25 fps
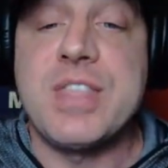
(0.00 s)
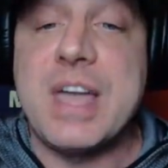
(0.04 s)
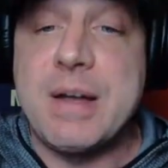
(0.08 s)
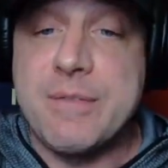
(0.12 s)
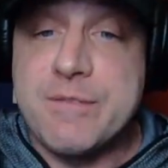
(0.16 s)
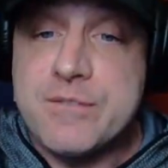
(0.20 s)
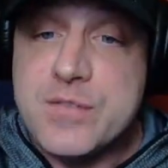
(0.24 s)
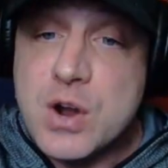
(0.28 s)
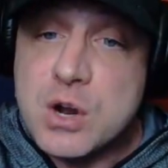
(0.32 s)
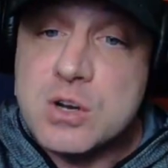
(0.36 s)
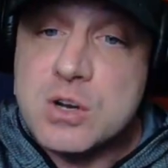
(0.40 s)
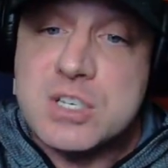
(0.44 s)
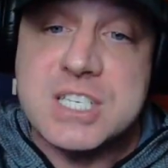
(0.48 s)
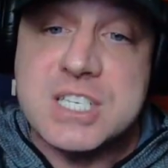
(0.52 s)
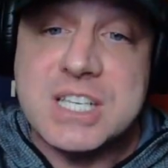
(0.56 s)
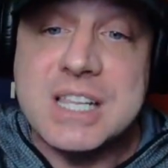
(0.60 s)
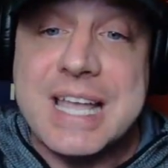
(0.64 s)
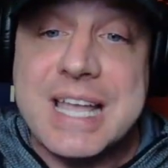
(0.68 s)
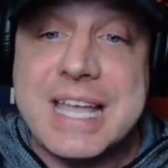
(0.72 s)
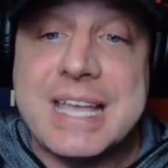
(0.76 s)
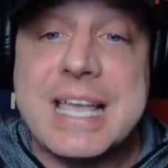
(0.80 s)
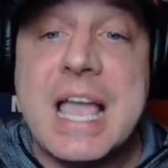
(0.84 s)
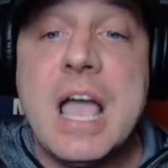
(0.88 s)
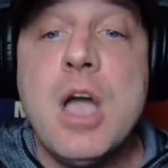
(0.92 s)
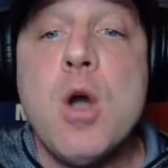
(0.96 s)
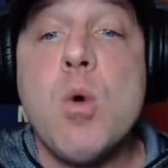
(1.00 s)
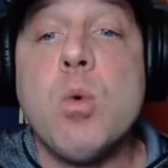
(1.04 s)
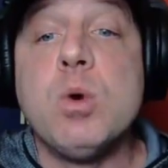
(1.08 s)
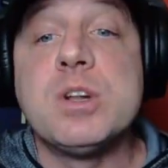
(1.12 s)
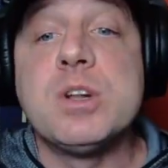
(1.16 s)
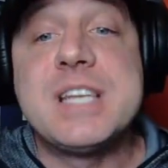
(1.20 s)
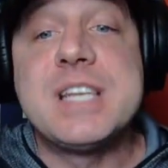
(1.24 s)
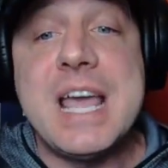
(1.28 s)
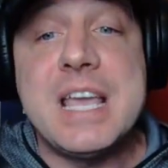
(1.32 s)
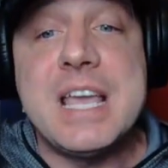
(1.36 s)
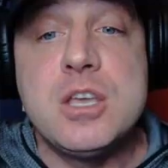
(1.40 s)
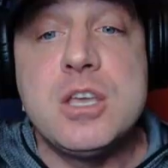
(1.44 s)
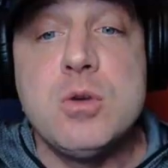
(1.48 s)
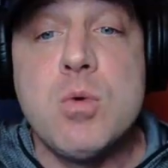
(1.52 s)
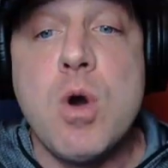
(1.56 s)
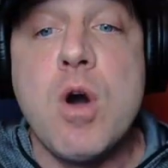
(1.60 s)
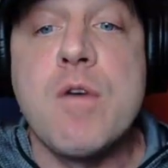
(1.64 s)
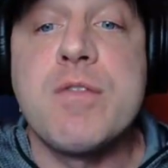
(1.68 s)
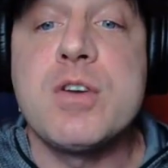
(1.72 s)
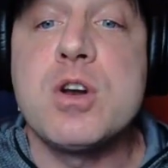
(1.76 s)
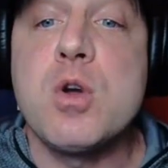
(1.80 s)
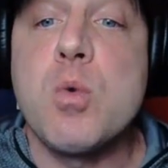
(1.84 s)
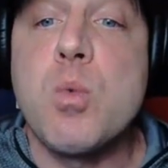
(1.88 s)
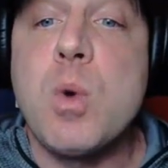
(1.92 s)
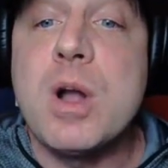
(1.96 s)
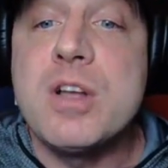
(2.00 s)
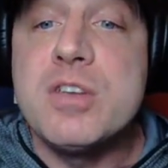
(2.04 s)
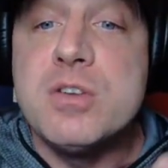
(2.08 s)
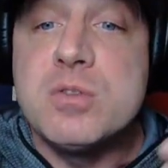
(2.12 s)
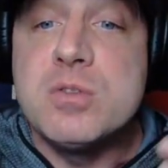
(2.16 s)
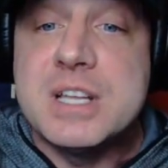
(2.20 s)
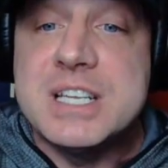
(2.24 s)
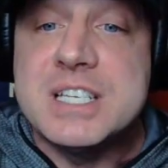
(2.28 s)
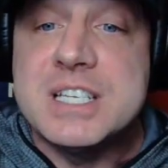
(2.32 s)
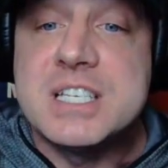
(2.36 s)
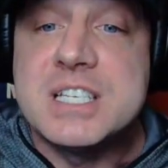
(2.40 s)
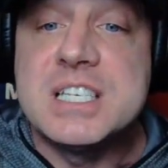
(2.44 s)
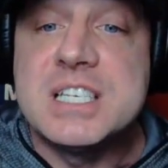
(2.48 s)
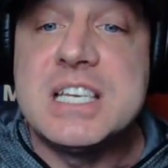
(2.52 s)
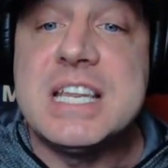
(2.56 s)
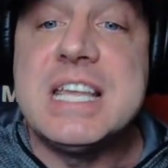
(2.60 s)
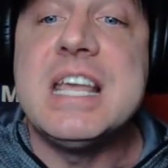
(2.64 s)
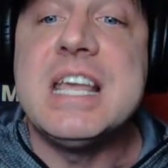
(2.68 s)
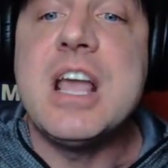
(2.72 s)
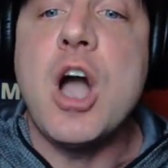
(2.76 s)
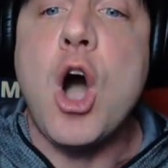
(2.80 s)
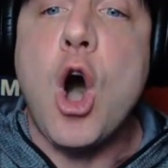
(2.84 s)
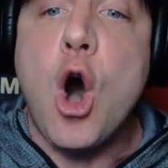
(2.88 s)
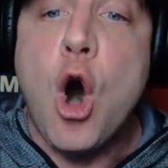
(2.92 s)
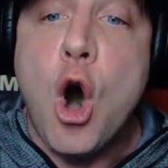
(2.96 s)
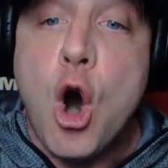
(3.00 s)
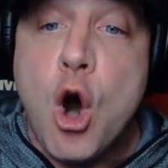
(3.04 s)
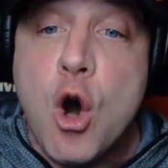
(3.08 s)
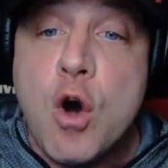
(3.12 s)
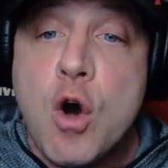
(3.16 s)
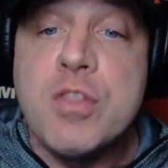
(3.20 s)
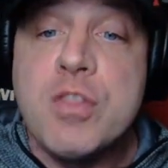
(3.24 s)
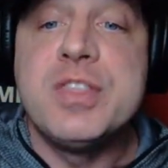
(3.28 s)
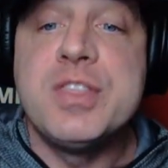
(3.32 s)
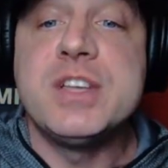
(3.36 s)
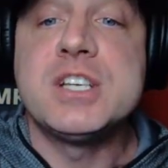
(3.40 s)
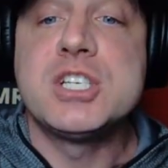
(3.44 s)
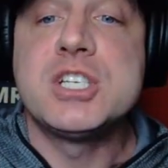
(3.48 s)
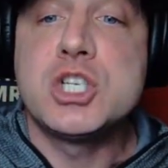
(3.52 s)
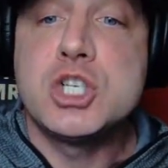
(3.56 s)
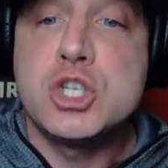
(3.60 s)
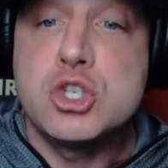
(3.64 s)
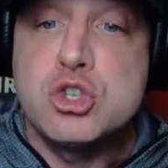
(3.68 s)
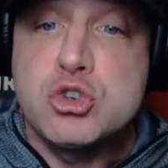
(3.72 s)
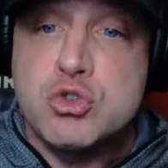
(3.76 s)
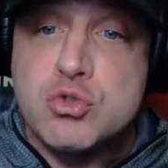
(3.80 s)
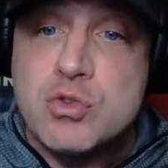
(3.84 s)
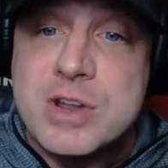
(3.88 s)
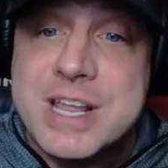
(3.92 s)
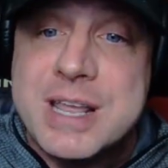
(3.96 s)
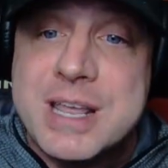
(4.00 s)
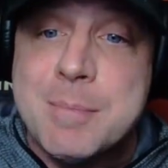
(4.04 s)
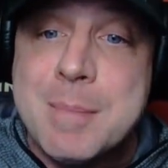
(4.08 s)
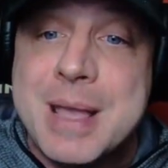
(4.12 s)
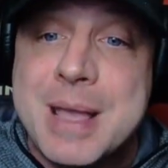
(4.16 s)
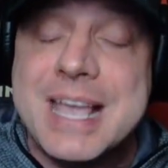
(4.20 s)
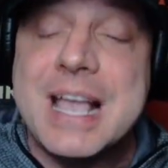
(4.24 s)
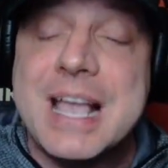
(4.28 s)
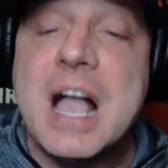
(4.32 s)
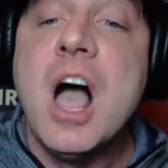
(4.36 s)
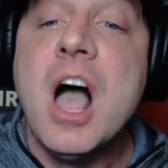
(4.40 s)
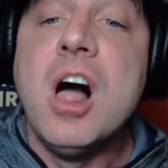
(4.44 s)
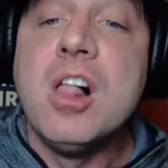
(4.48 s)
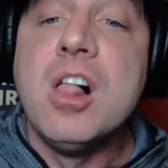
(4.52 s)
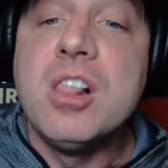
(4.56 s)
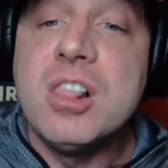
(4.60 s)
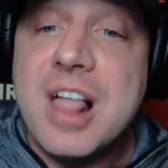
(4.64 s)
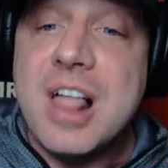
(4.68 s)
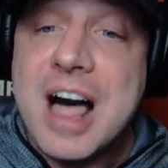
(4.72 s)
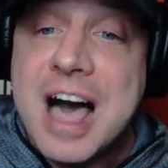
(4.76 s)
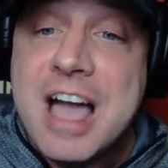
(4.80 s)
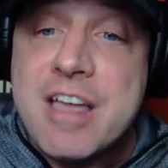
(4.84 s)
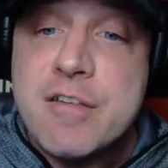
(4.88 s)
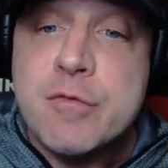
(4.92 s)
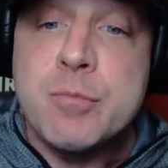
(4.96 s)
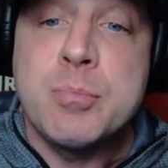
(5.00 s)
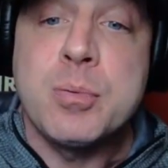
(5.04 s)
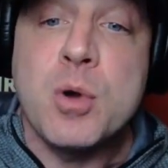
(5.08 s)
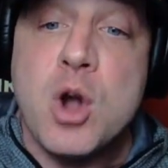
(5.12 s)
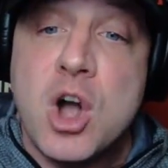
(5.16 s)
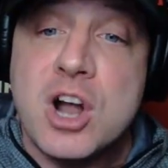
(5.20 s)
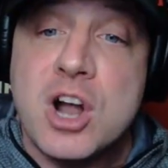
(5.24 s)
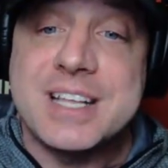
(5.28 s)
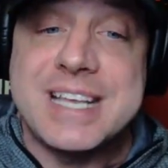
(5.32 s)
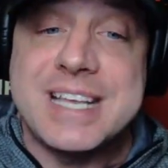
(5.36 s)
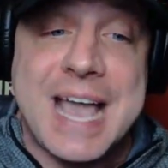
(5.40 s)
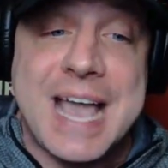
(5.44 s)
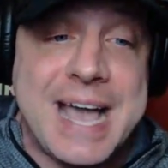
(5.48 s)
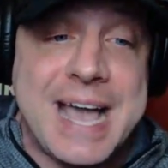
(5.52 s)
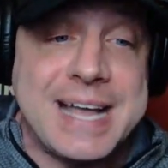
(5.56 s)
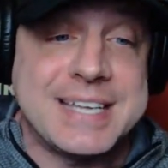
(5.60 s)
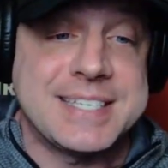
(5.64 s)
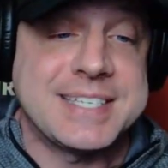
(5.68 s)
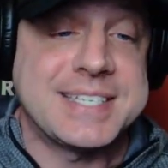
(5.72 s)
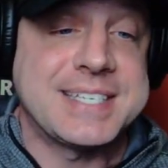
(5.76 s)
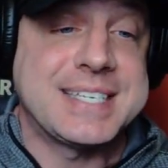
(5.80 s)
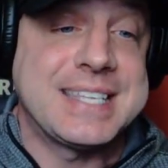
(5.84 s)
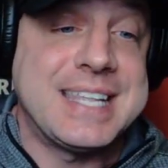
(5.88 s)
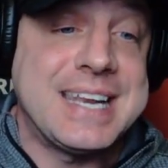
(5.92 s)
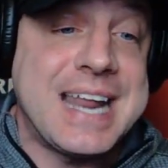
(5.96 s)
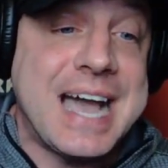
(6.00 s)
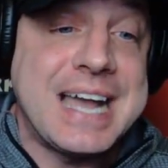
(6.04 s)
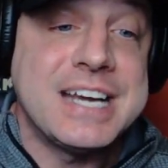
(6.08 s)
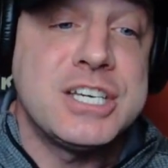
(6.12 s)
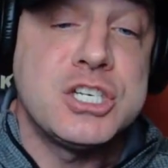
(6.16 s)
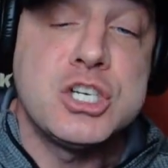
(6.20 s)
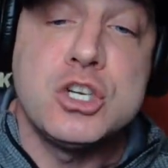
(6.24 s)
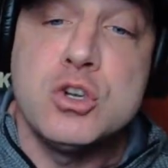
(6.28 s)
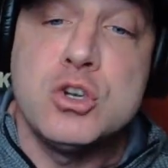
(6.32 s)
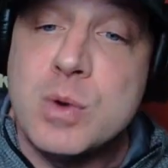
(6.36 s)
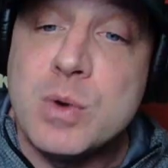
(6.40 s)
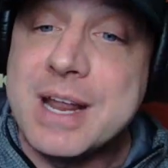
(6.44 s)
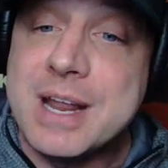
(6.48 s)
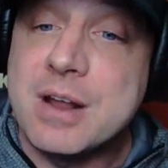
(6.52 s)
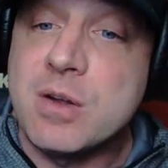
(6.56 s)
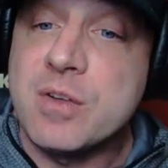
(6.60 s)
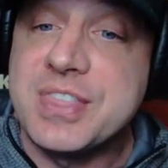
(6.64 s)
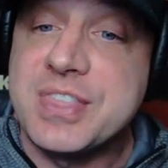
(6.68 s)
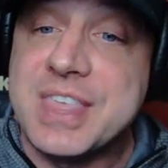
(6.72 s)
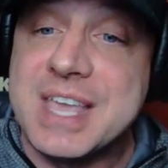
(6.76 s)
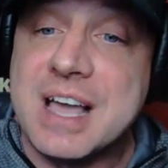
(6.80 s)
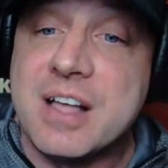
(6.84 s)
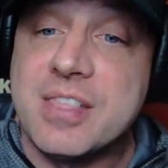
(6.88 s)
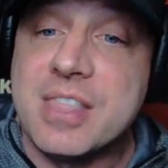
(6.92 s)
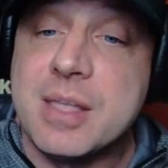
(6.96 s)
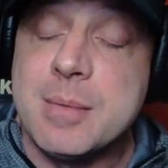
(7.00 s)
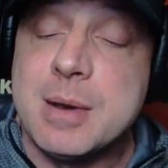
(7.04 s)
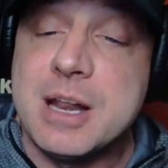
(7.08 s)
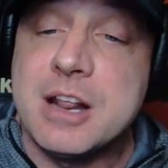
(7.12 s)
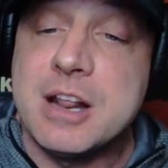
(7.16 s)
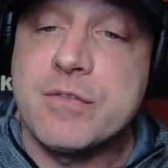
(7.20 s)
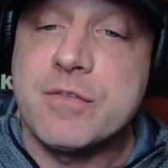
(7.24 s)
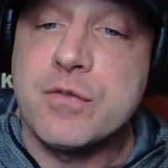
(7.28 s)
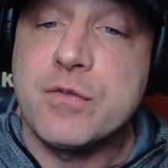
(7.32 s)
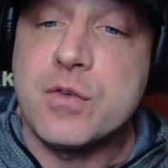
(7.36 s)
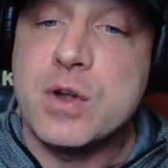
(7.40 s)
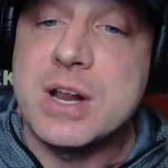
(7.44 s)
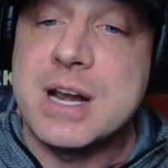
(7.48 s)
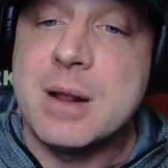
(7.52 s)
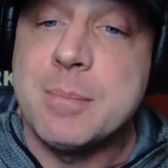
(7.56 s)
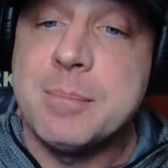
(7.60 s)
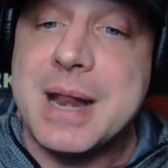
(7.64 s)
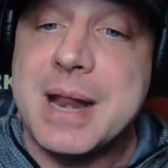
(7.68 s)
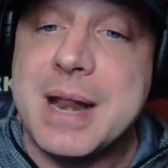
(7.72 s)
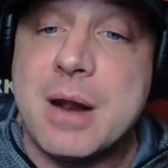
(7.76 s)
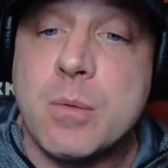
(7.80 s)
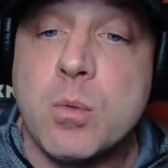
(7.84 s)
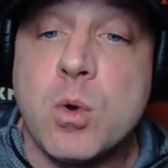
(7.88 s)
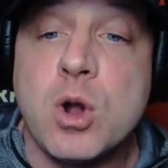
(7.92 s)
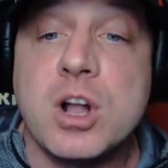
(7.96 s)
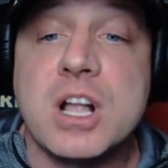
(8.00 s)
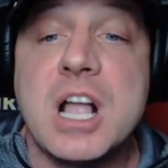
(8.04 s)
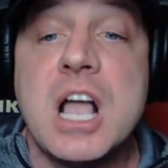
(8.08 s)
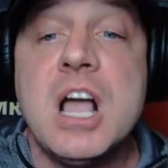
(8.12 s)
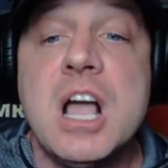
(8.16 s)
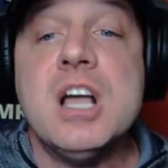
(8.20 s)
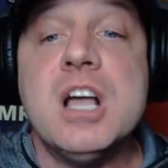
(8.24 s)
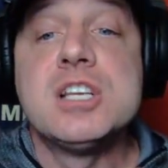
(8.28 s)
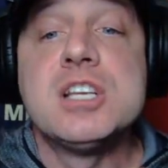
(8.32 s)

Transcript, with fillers: That first link will take you over to where you can see all the streaming live broadcasts that I do here at the Unlimited Freedom Network.